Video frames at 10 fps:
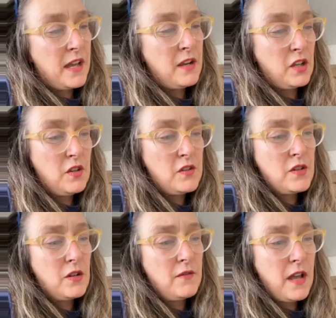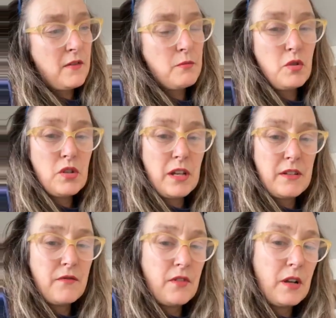they accused her of having
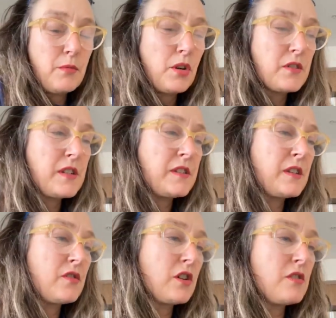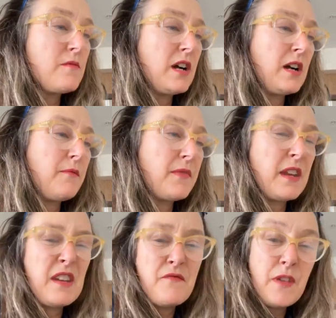Munchausen-by proxy syndrome
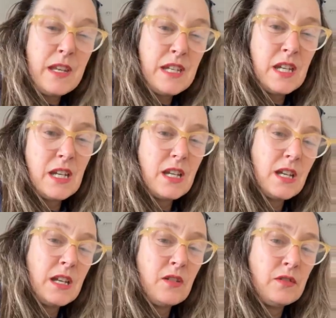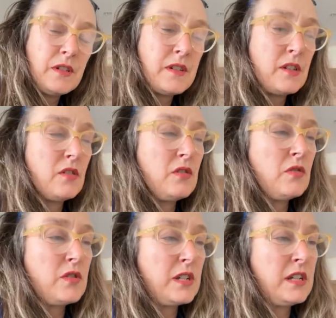and inventing an illness in her
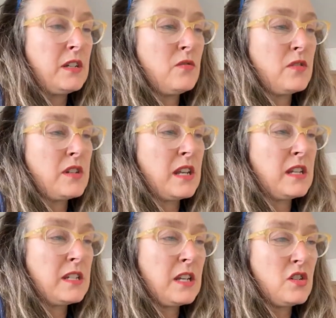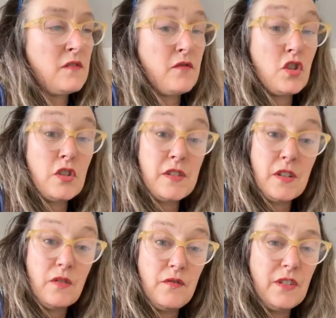daughter in order to get attention for
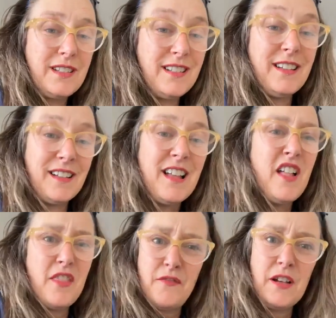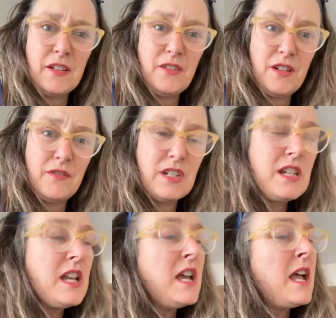herself. The fucking height of
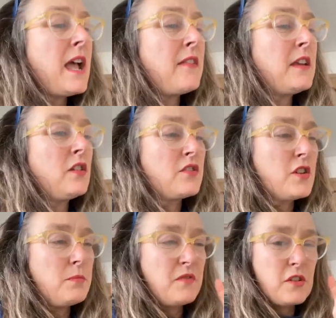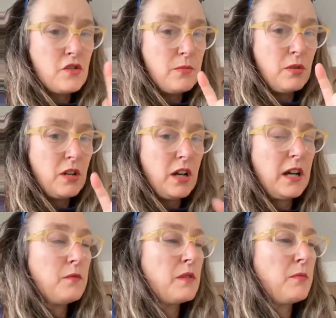it. And then on top of the triple
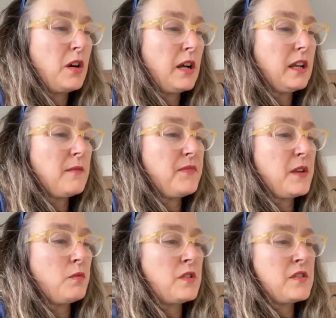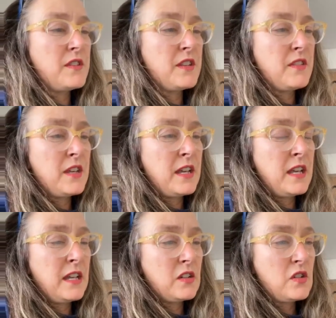hide with Pike was that
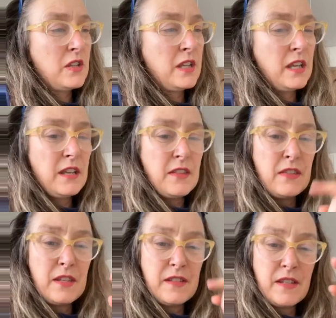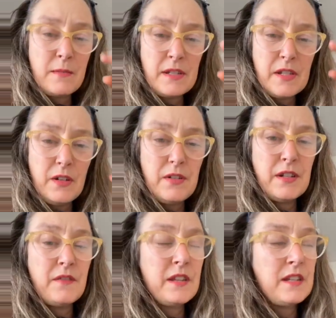they actually, in their somersault